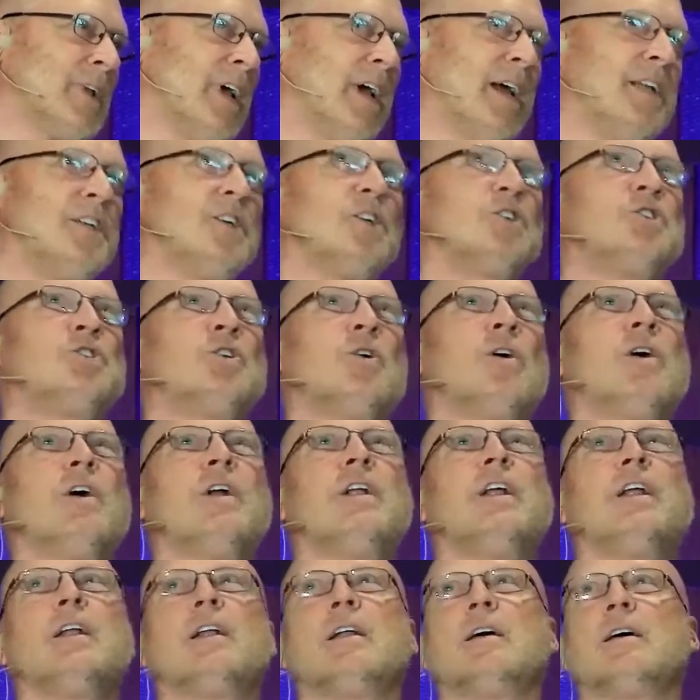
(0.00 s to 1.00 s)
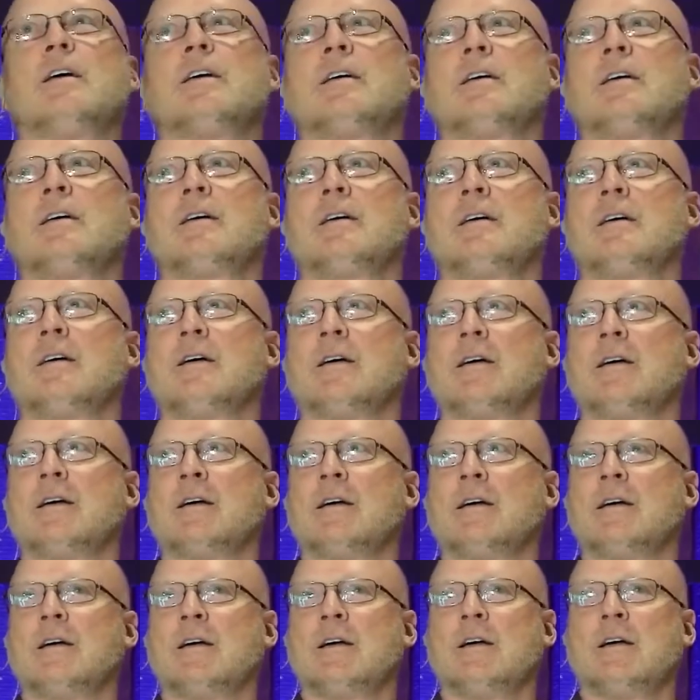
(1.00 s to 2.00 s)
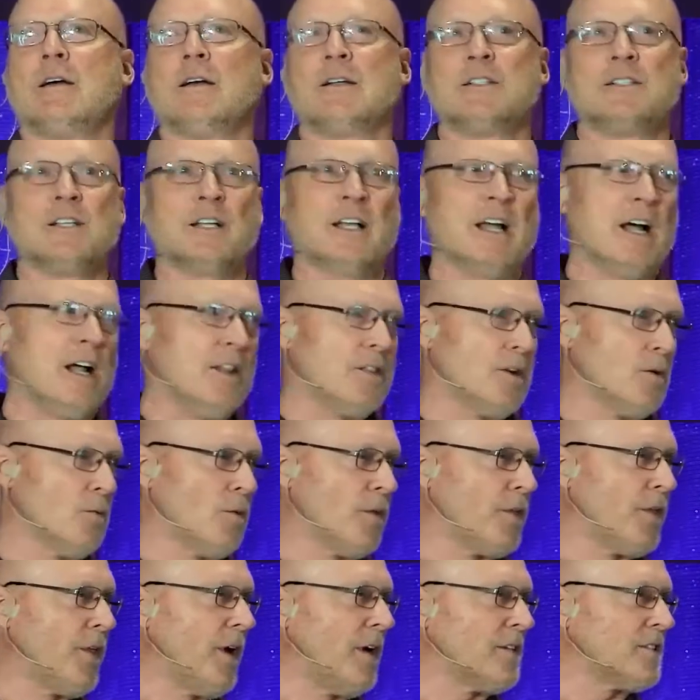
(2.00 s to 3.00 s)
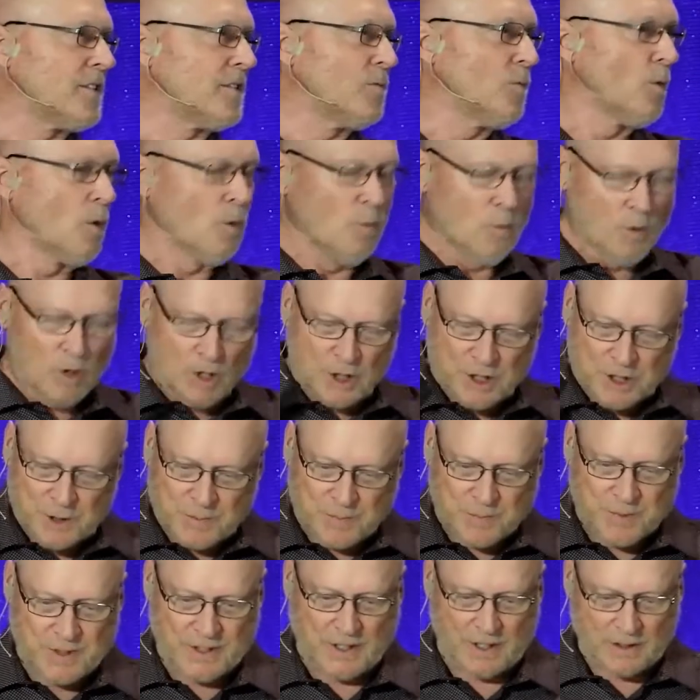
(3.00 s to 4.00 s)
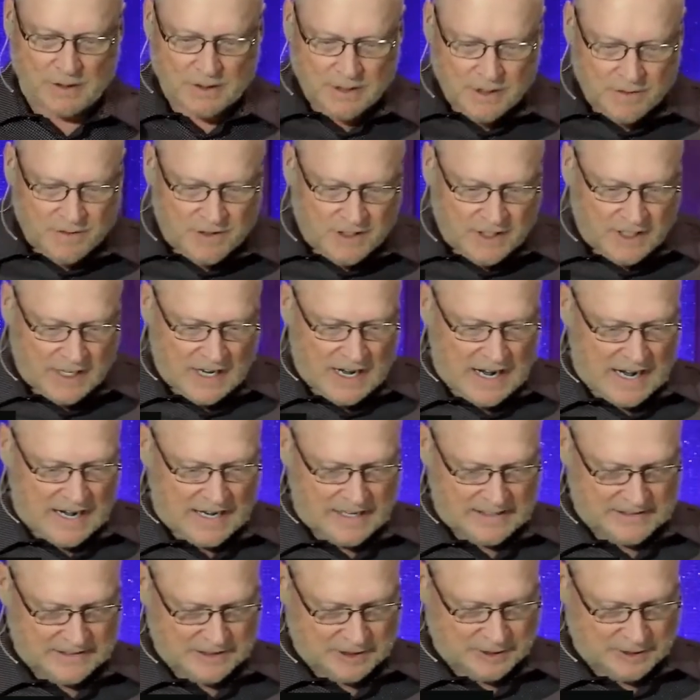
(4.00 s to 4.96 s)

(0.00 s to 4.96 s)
And you're joining together with us, and we're worshiping our living God.